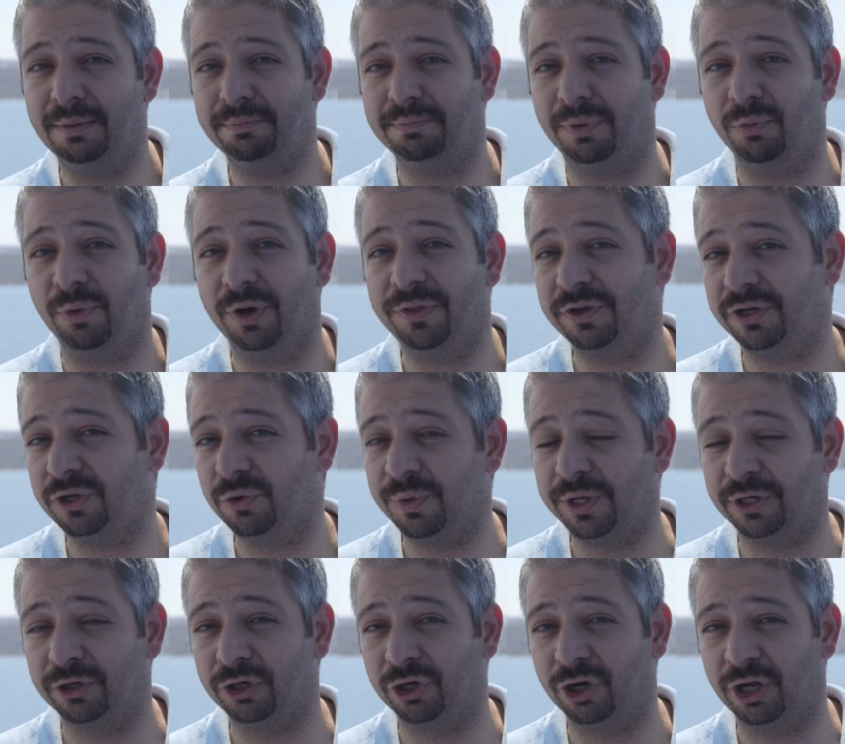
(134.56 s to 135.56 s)
But whether you
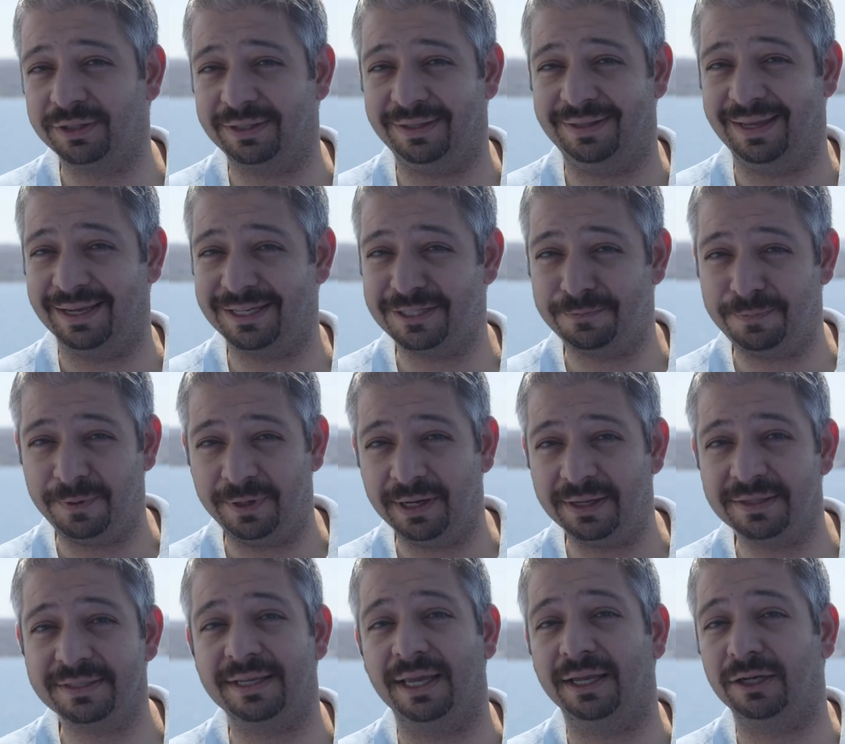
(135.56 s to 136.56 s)
win or not, the
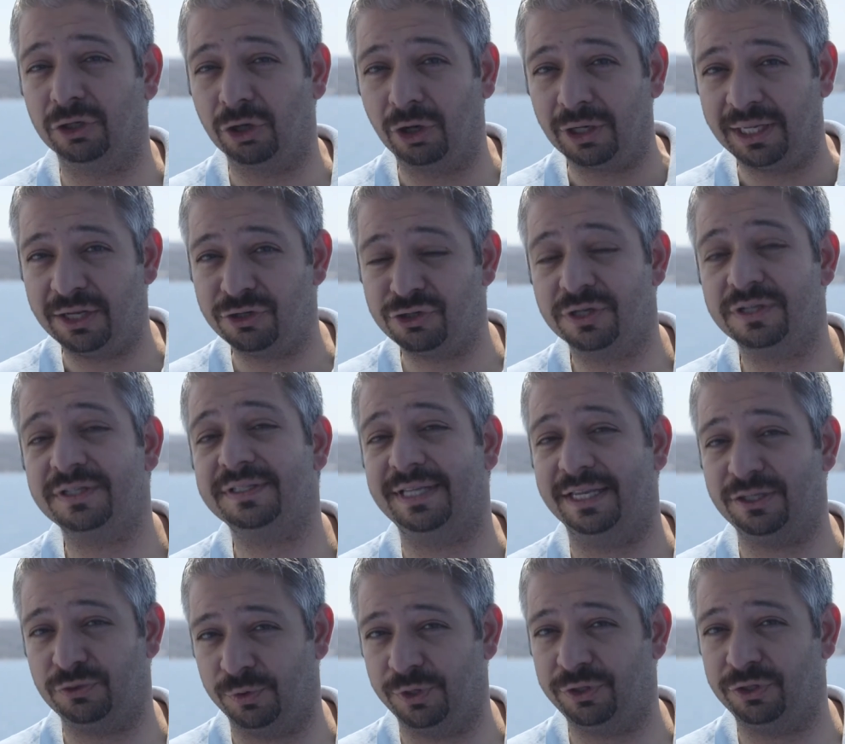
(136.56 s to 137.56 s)
experience and knowledge
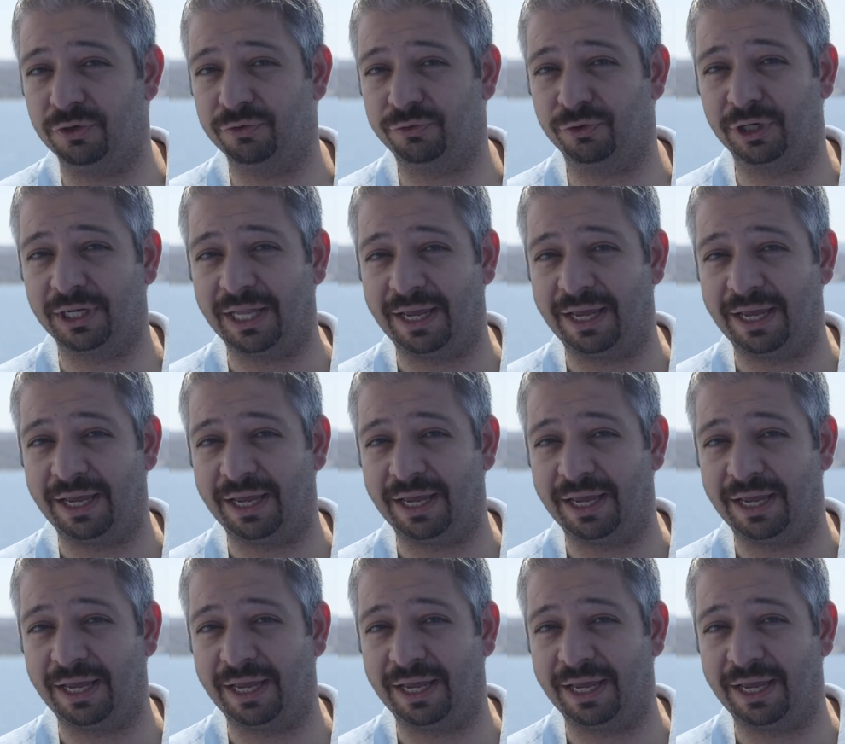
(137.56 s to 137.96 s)
stays with you for a